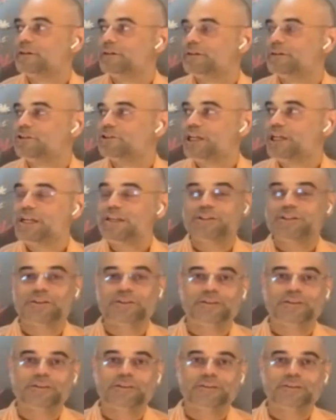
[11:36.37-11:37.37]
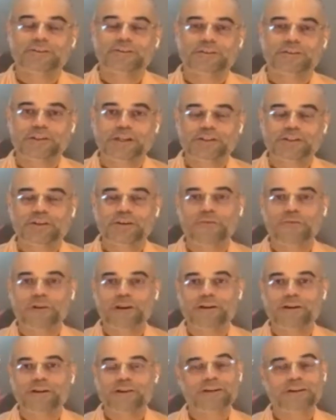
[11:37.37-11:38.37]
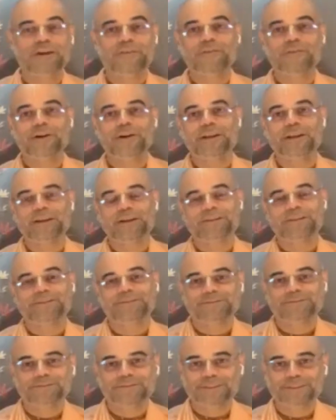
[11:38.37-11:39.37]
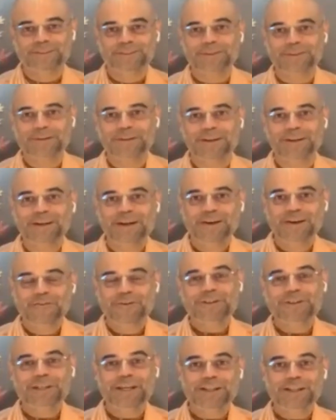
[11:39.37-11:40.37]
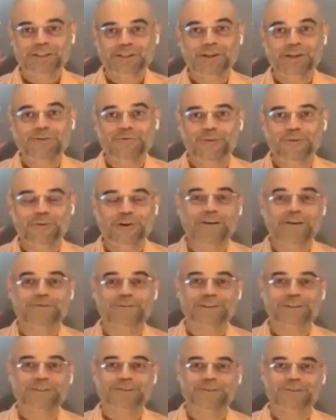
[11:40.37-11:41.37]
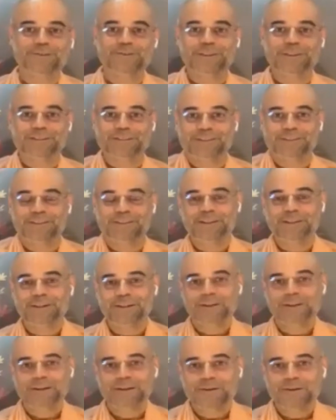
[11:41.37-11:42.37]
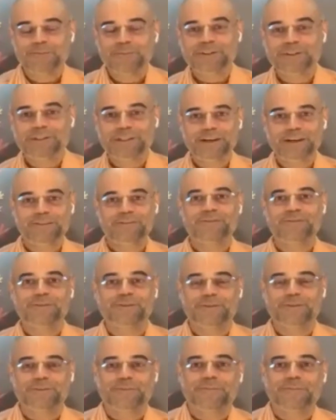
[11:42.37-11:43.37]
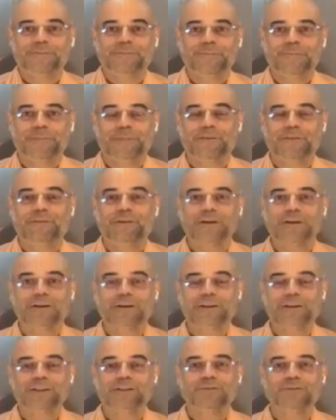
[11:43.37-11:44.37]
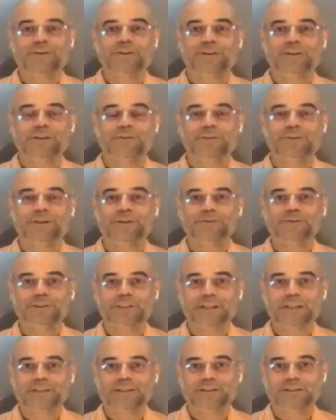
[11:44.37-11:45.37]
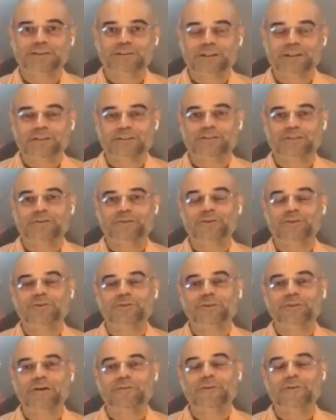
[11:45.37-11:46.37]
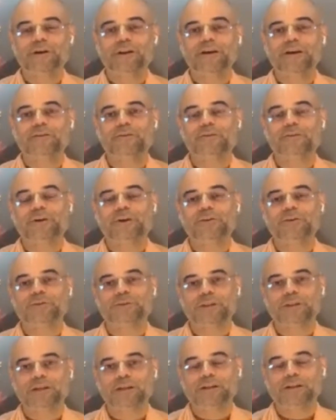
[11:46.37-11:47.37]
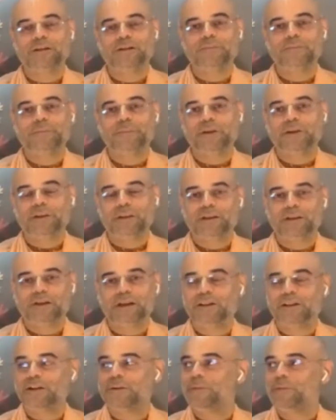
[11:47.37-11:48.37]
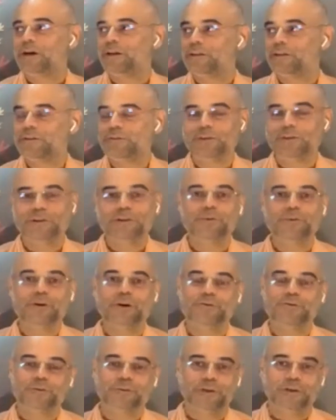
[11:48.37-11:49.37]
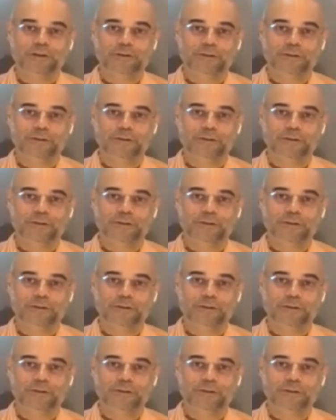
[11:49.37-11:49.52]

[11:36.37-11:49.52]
change dress of deities every day. It takes 3-4 hours to do this, but they've taken this vow. They're going to change the dress. So you every day you're going to see that Radha Madhav with new outfit.